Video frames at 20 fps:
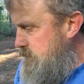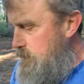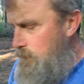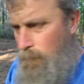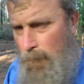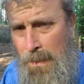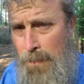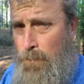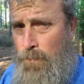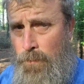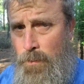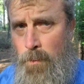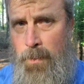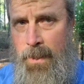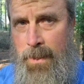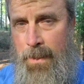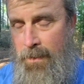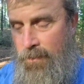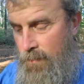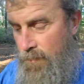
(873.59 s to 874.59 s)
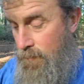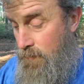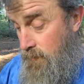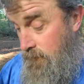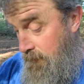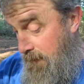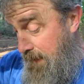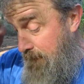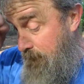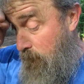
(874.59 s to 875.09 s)
he was real big into
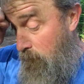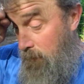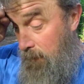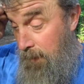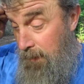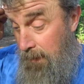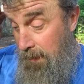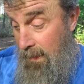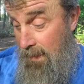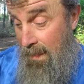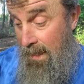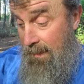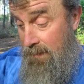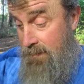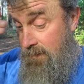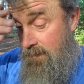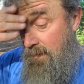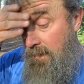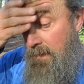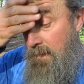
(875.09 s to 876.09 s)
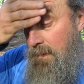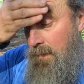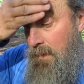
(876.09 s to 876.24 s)
survival. He actually